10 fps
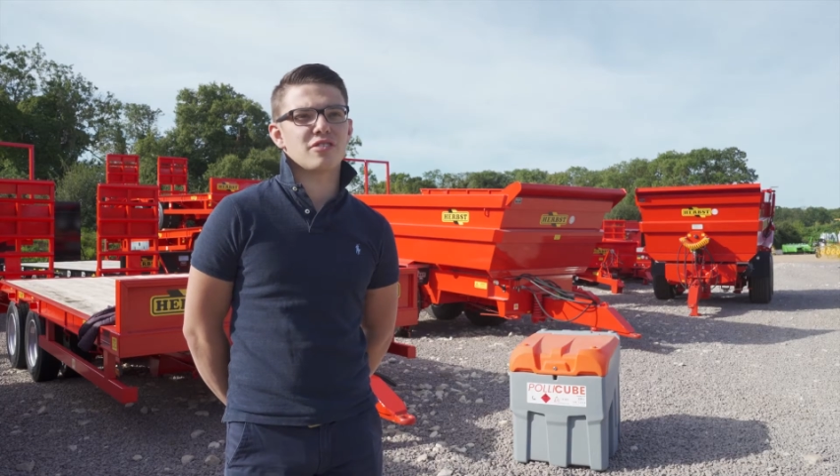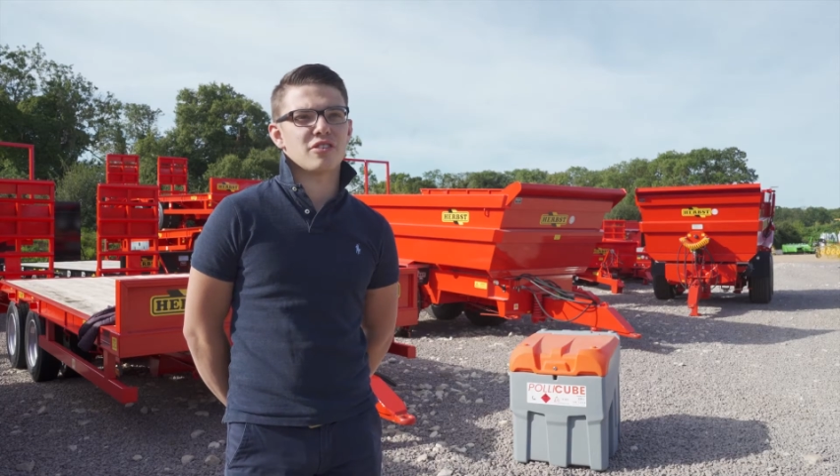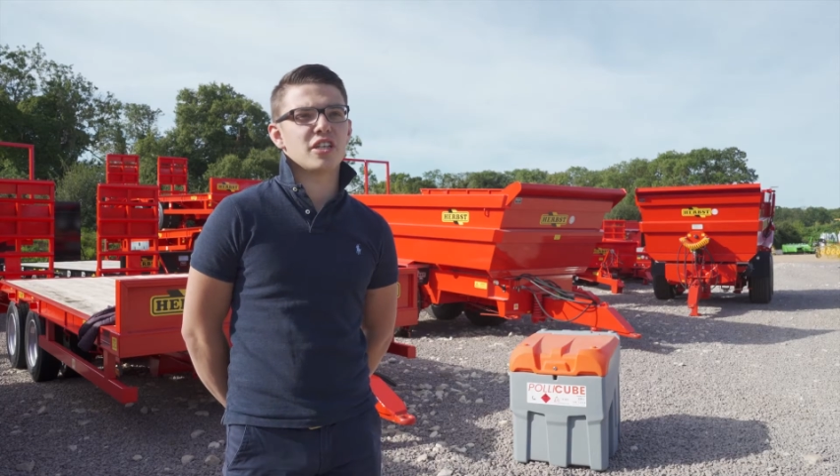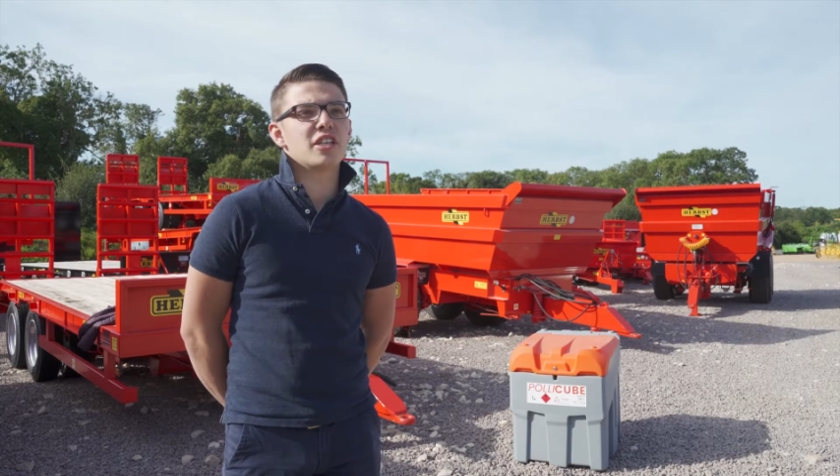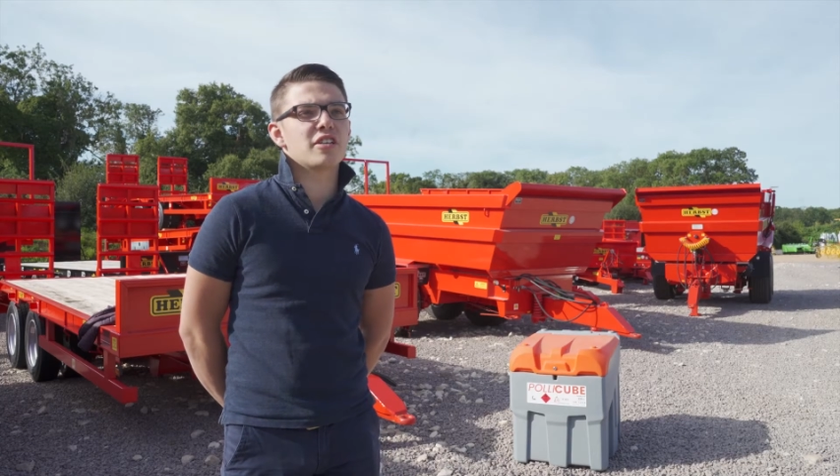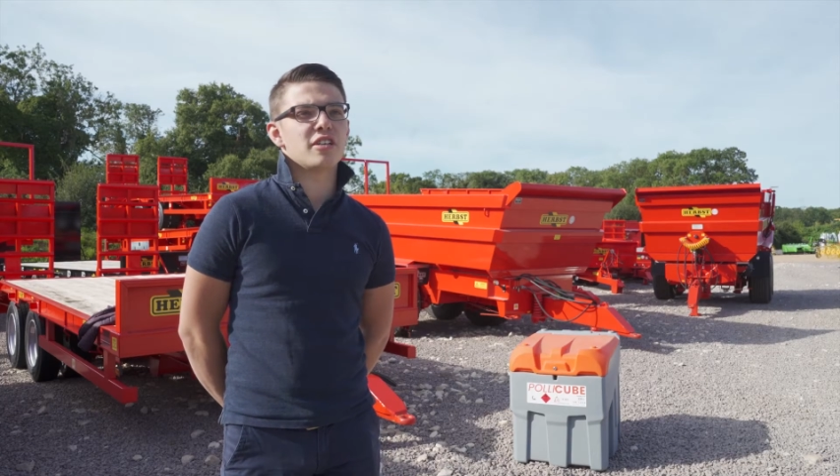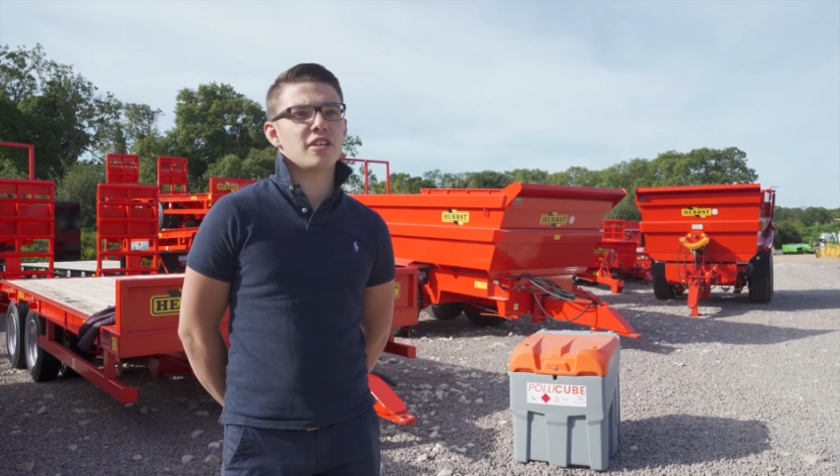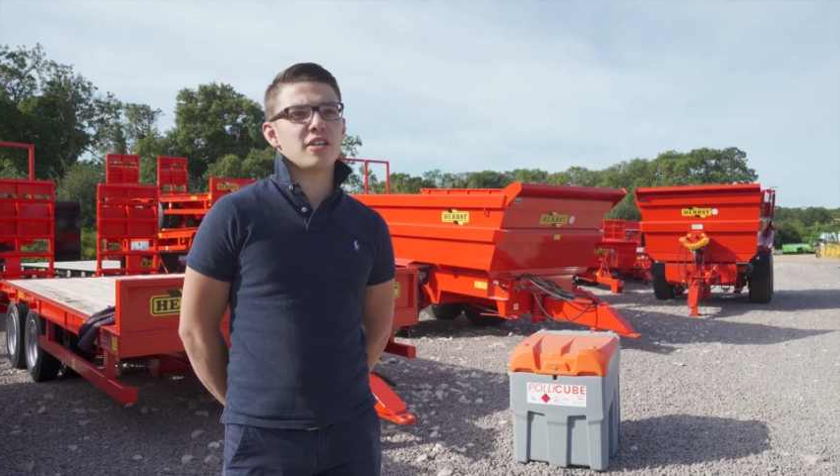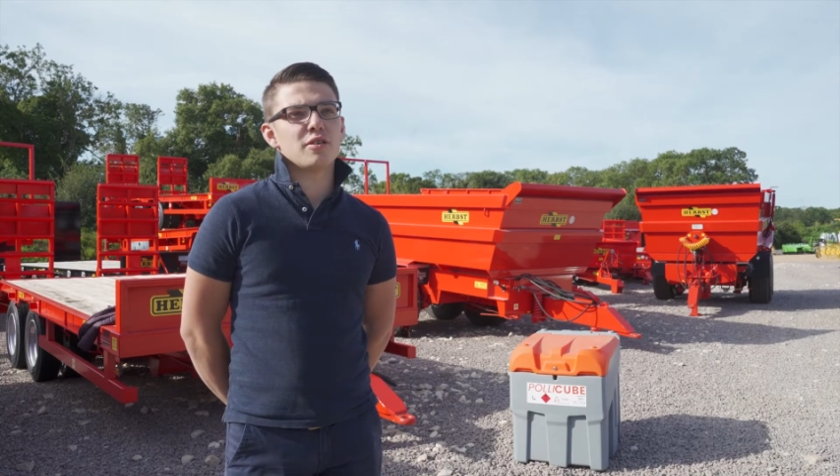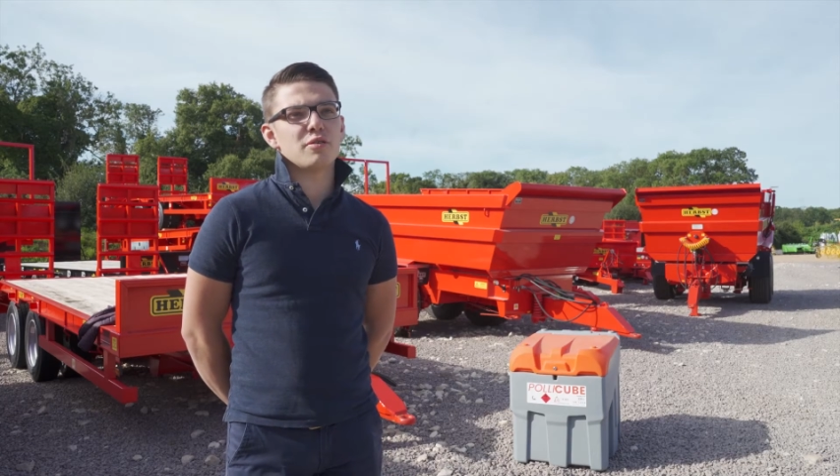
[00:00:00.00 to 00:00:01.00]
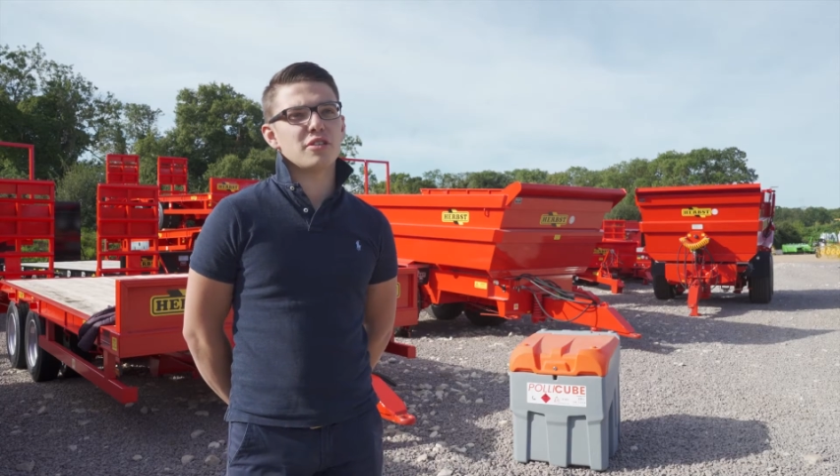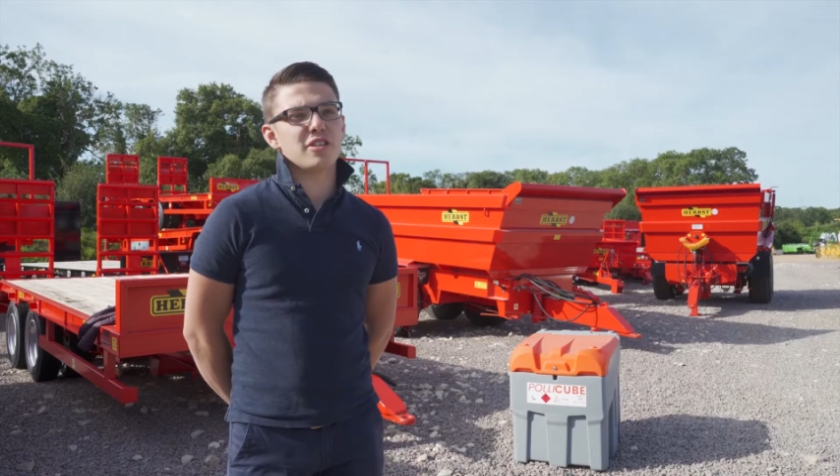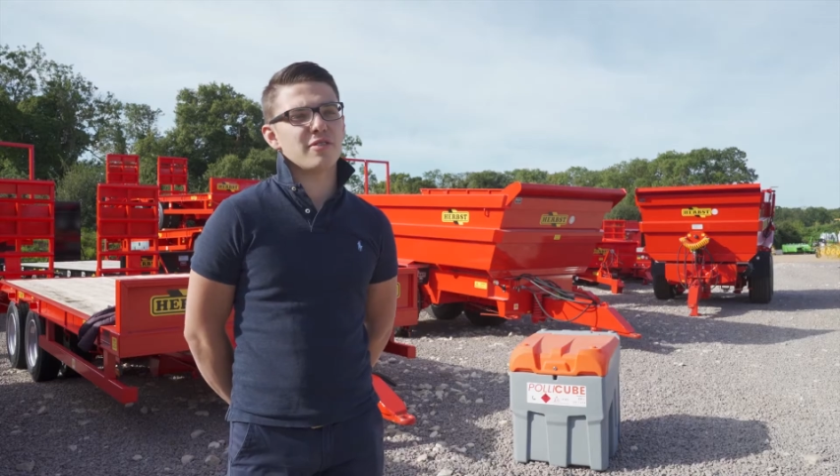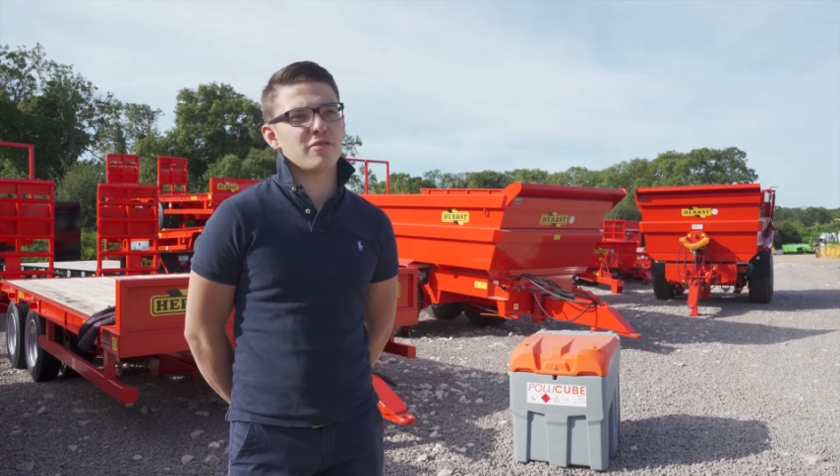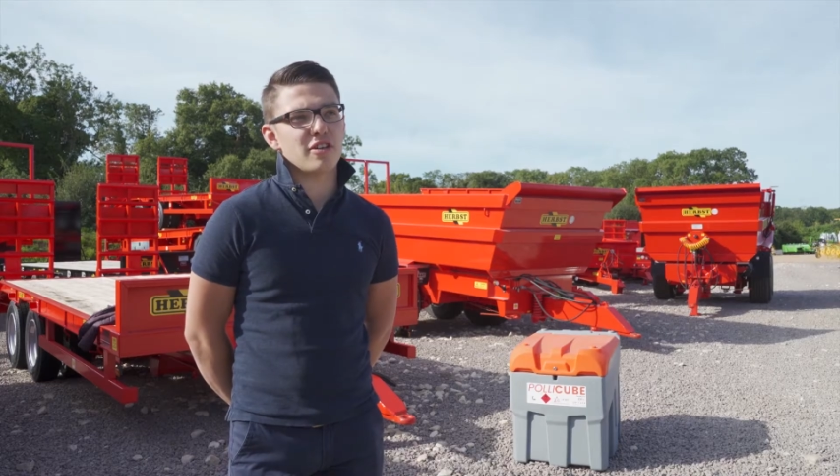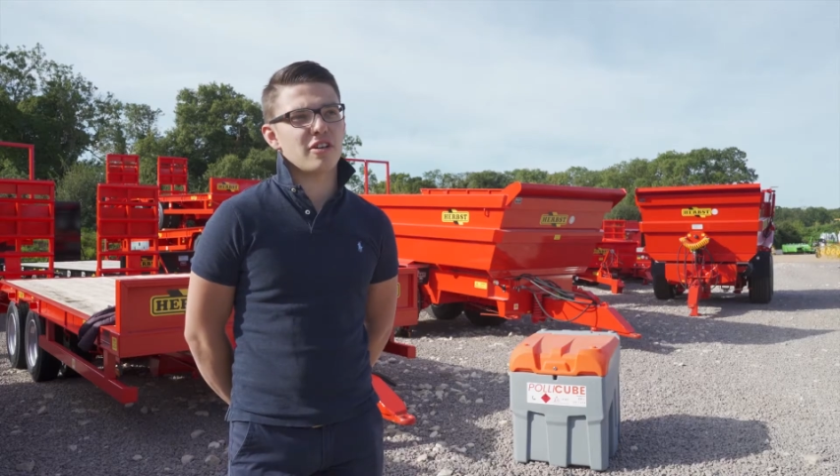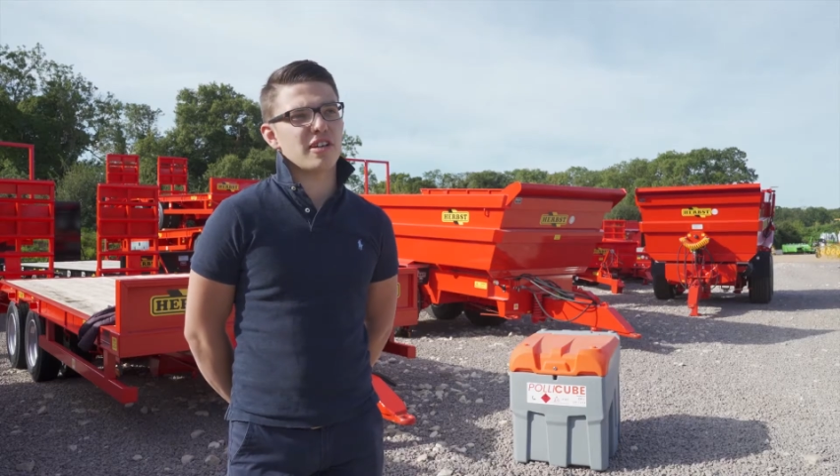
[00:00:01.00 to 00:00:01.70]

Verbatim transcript: designed, which gives our